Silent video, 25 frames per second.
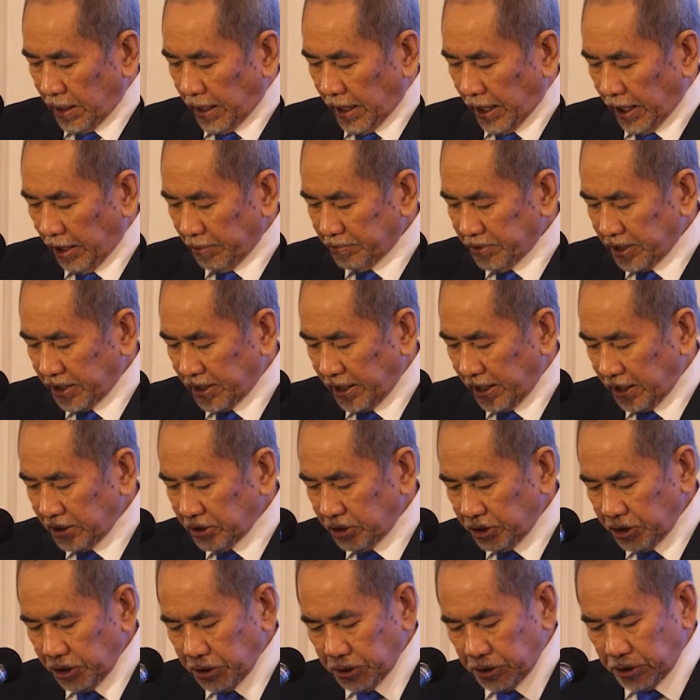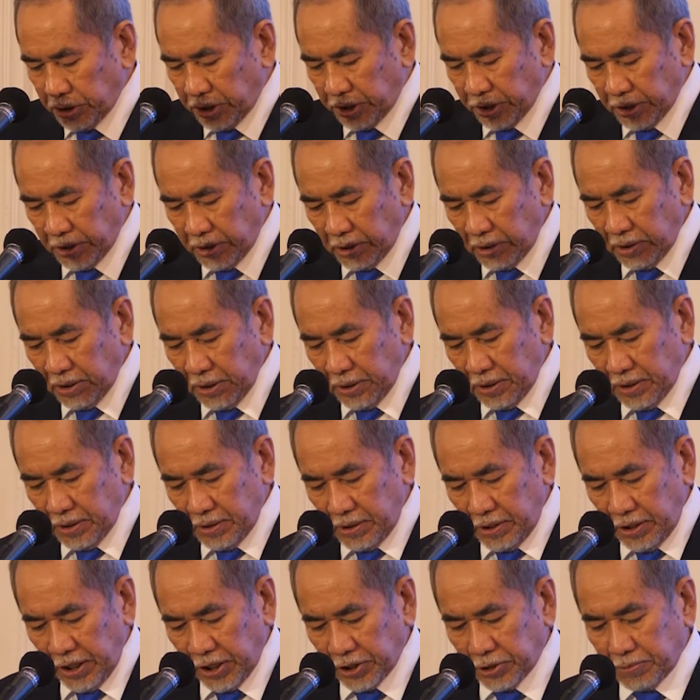However, the country is still
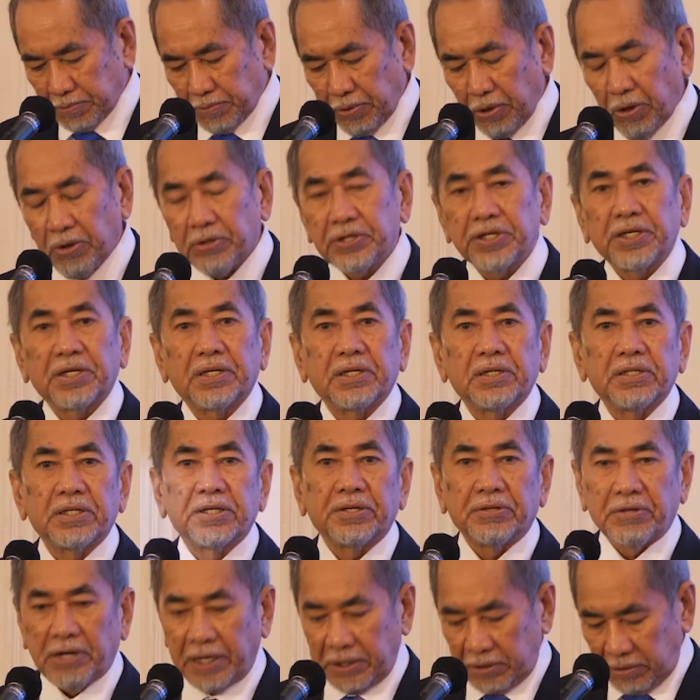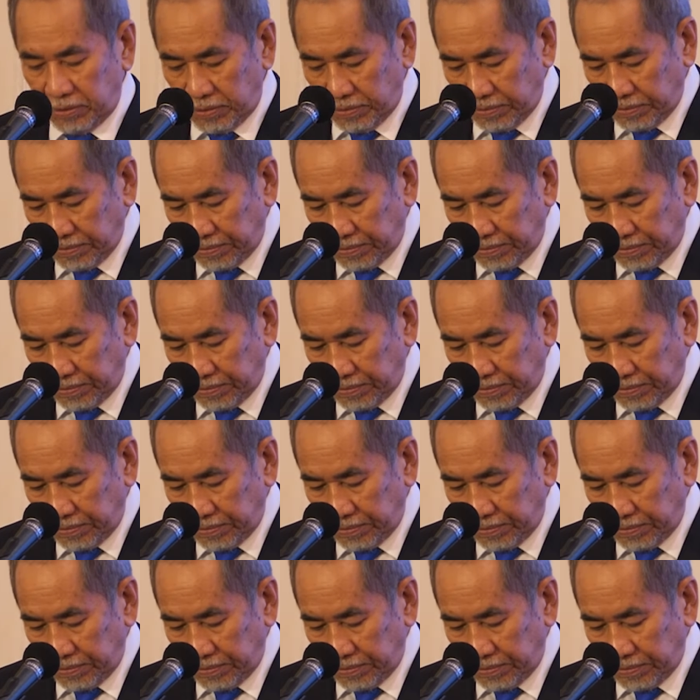exploring the right